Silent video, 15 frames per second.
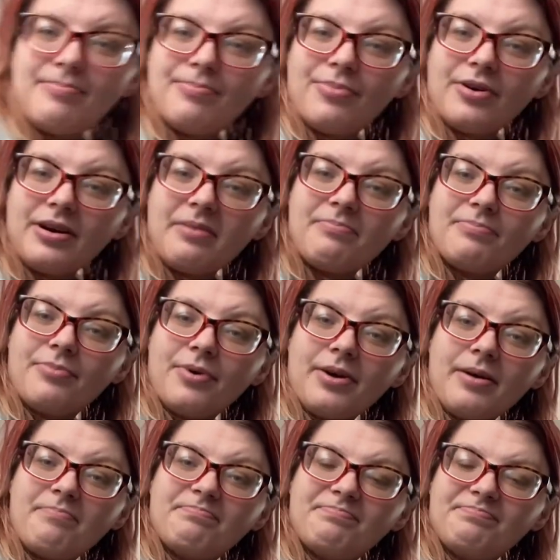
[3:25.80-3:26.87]
We're up, we're
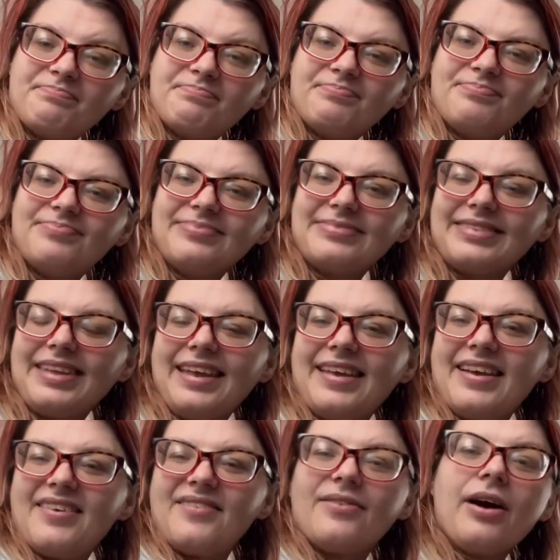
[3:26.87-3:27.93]
up.
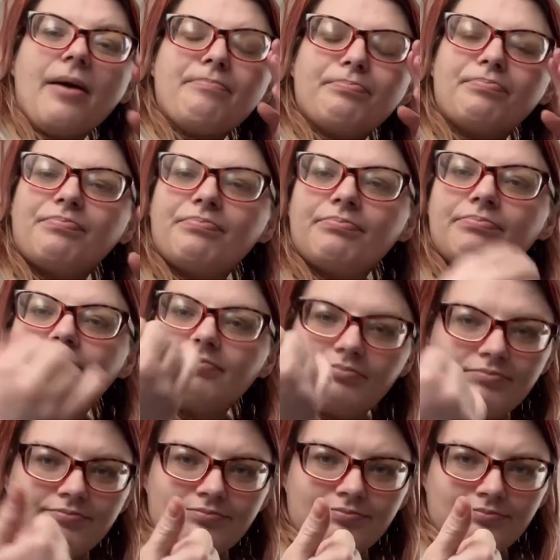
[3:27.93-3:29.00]
We're up.
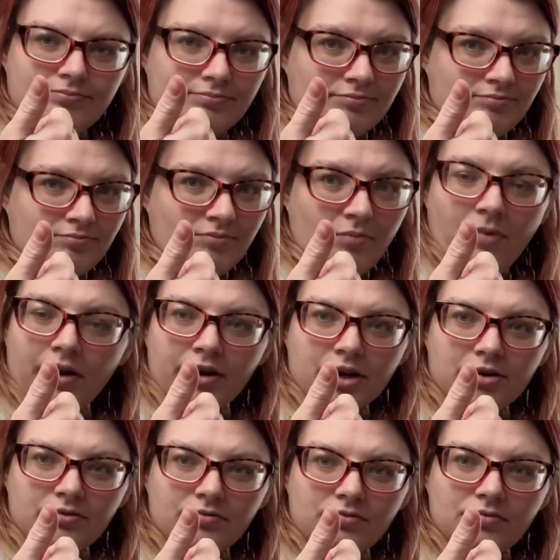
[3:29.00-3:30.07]
We're
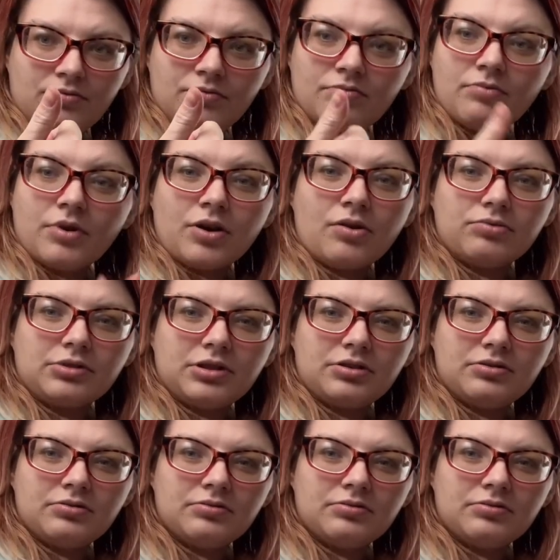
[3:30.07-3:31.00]
good. We're golden.